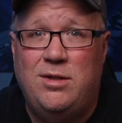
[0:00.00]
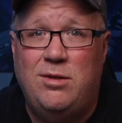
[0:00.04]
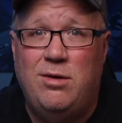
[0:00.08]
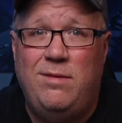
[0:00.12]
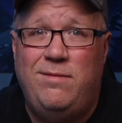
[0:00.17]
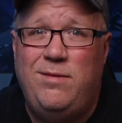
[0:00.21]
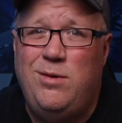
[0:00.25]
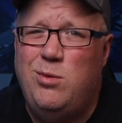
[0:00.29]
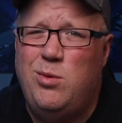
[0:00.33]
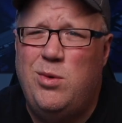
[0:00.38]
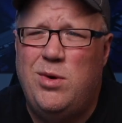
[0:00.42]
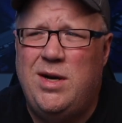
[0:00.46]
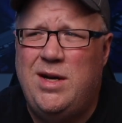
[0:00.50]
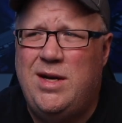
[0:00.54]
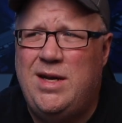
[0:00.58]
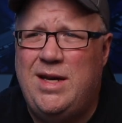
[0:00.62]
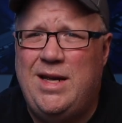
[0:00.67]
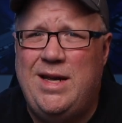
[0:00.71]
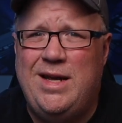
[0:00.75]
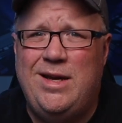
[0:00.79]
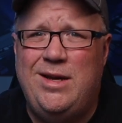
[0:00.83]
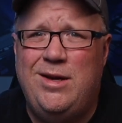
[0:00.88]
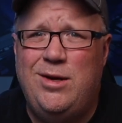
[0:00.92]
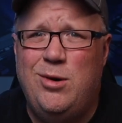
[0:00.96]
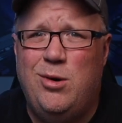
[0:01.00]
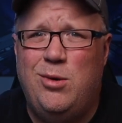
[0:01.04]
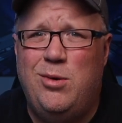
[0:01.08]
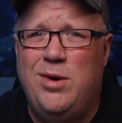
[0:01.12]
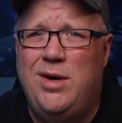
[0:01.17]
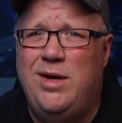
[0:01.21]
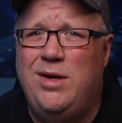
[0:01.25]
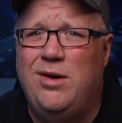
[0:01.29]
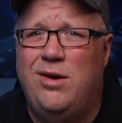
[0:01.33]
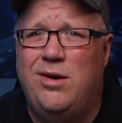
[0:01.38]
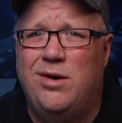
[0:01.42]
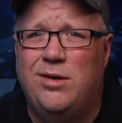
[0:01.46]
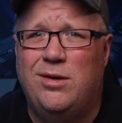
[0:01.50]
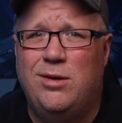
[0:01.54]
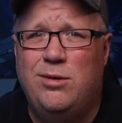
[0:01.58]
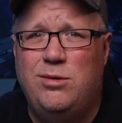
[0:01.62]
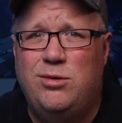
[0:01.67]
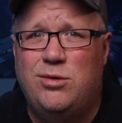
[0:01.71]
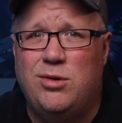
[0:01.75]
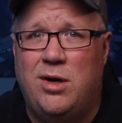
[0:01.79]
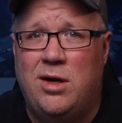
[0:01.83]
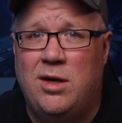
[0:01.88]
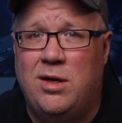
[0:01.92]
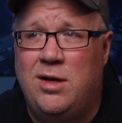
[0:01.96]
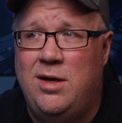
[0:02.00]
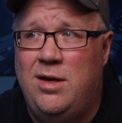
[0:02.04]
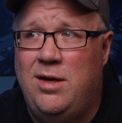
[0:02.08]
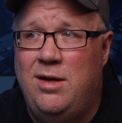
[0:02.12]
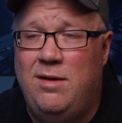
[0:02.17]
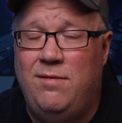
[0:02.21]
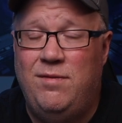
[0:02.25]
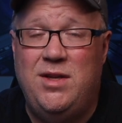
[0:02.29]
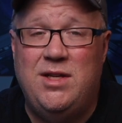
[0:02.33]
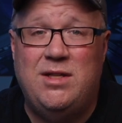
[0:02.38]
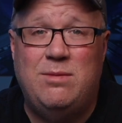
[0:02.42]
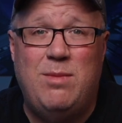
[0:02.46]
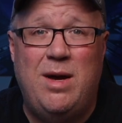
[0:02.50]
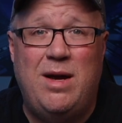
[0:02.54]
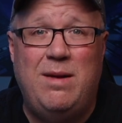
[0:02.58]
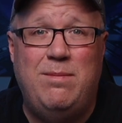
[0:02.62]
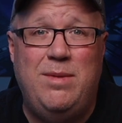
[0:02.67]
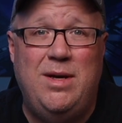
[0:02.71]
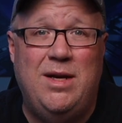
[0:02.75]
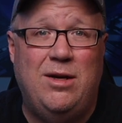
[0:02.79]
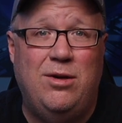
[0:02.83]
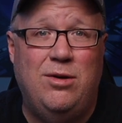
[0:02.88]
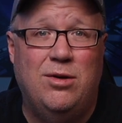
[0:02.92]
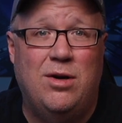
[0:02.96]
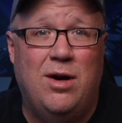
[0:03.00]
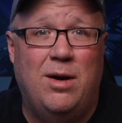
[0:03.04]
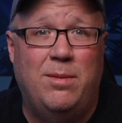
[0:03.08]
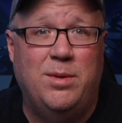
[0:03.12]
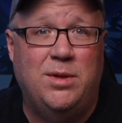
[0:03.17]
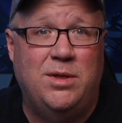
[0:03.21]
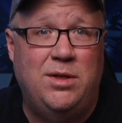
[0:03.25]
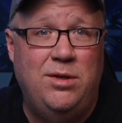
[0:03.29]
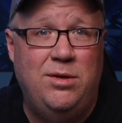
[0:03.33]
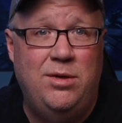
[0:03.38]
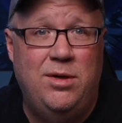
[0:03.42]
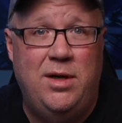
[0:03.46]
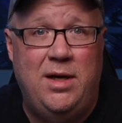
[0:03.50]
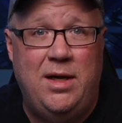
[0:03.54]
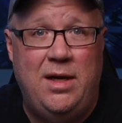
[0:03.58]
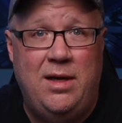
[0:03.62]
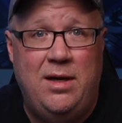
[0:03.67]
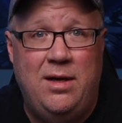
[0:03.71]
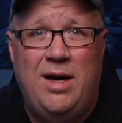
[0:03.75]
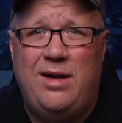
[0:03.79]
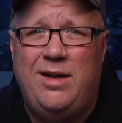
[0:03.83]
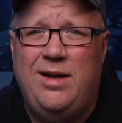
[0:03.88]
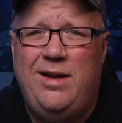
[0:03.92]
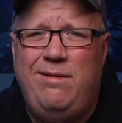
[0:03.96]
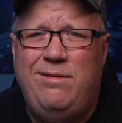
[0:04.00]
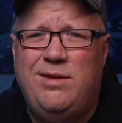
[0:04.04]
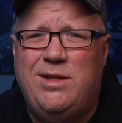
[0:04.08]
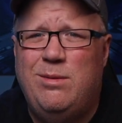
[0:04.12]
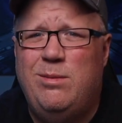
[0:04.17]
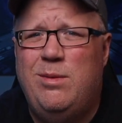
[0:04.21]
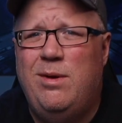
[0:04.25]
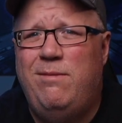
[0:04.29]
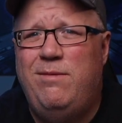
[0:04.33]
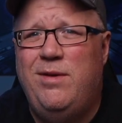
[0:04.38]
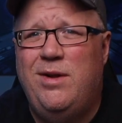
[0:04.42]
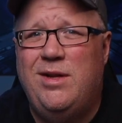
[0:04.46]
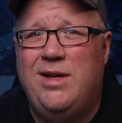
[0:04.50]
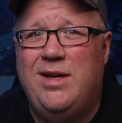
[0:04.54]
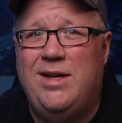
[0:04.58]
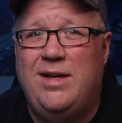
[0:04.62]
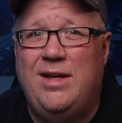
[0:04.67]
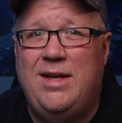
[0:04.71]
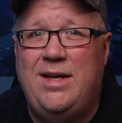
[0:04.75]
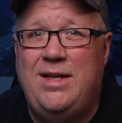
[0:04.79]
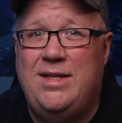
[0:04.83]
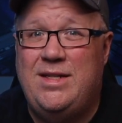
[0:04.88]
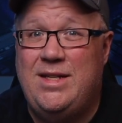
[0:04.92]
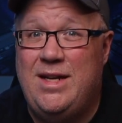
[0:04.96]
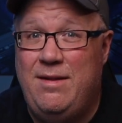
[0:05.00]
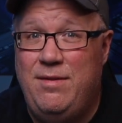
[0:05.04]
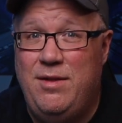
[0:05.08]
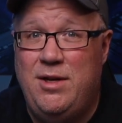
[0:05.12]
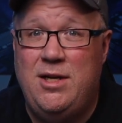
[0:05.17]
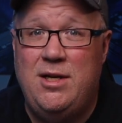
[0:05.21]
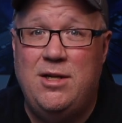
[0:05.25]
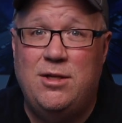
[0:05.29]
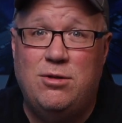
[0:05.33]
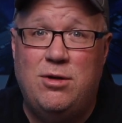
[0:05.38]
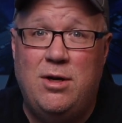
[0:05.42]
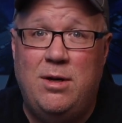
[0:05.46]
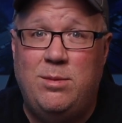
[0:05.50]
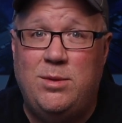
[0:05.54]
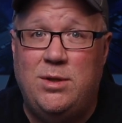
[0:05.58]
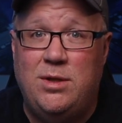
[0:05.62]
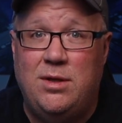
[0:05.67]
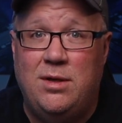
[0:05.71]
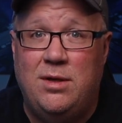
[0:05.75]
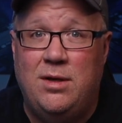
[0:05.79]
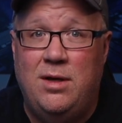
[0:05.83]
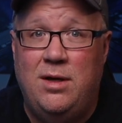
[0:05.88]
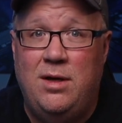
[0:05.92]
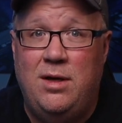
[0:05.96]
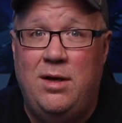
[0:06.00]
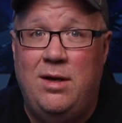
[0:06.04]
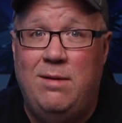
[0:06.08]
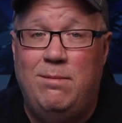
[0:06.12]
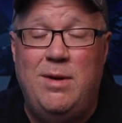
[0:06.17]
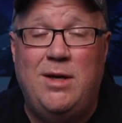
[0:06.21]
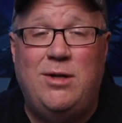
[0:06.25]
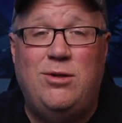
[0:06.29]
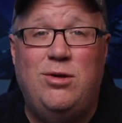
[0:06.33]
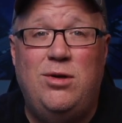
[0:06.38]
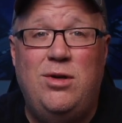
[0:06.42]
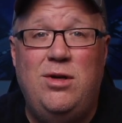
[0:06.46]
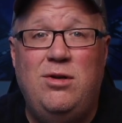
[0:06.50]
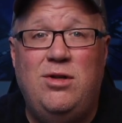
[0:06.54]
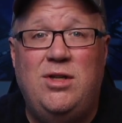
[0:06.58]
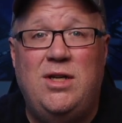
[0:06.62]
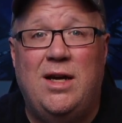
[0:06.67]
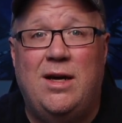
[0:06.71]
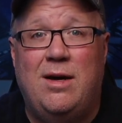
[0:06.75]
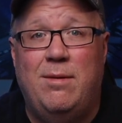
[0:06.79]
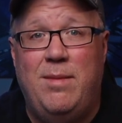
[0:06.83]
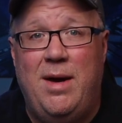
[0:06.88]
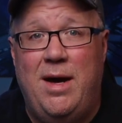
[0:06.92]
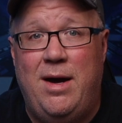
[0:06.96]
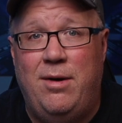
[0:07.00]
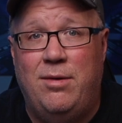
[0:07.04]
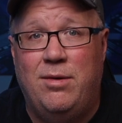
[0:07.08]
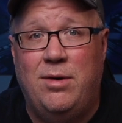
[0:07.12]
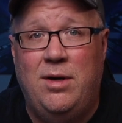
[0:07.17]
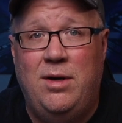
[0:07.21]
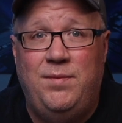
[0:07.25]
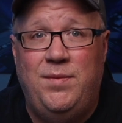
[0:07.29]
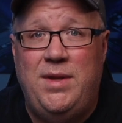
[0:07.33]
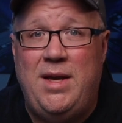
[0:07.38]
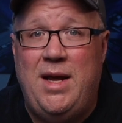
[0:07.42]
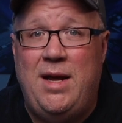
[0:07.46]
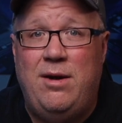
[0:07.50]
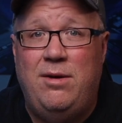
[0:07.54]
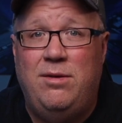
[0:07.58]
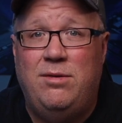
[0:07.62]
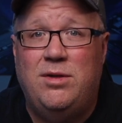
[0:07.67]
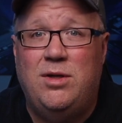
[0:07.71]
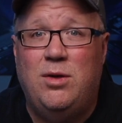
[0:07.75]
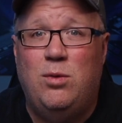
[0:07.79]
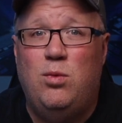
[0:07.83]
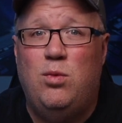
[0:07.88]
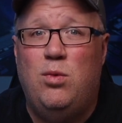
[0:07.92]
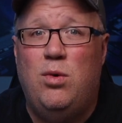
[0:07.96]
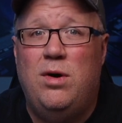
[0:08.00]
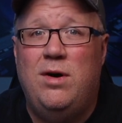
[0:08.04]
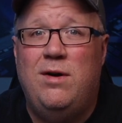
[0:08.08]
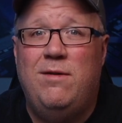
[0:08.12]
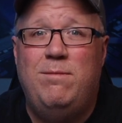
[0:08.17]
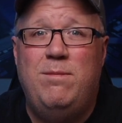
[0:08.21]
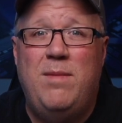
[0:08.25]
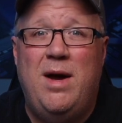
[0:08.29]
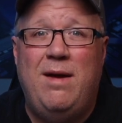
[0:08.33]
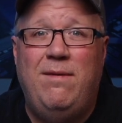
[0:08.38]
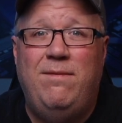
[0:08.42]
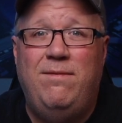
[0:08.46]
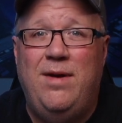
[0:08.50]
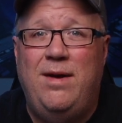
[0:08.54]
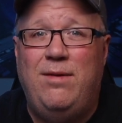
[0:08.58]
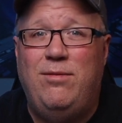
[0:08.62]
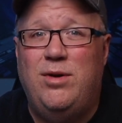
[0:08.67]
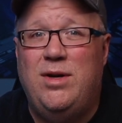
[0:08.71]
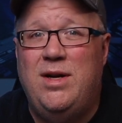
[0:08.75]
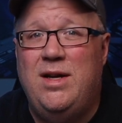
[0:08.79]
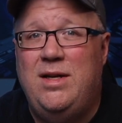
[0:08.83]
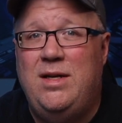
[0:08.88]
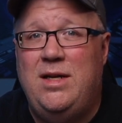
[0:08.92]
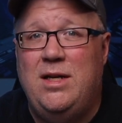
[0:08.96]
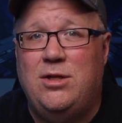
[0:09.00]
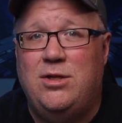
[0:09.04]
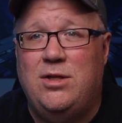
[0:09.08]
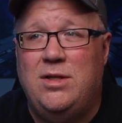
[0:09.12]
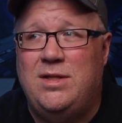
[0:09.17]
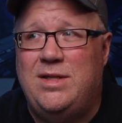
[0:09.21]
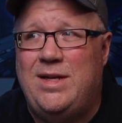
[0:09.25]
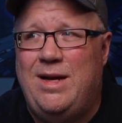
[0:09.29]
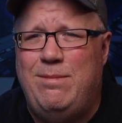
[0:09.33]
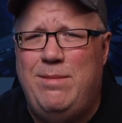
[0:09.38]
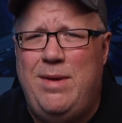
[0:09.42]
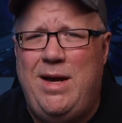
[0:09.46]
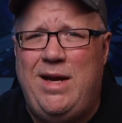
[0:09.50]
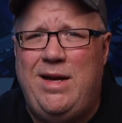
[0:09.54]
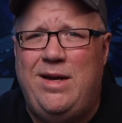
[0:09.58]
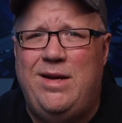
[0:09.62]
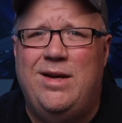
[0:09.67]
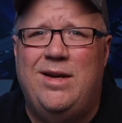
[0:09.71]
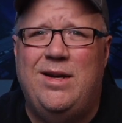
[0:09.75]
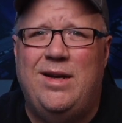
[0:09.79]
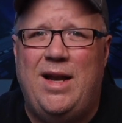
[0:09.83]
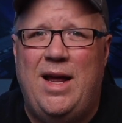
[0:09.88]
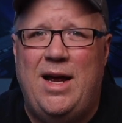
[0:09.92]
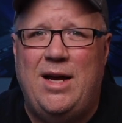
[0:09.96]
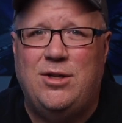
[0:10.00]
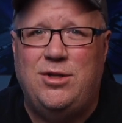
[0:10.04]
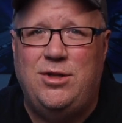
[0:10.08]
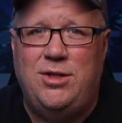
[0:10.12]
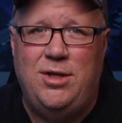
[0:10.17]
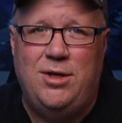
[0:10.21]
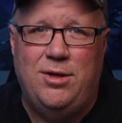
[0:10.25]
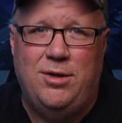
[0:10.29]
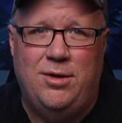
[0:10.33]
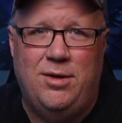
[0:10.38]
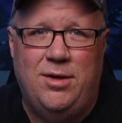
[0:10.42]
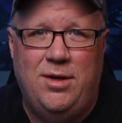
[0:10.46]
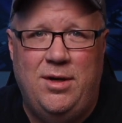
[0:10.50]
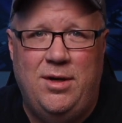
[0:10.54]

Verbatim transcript: So if you wanted to get going on Lutron, this might be a good opportunity. I'll leave some affiliate links in the description. Make sure you check them out. Now to one of my favorite additions I made last year.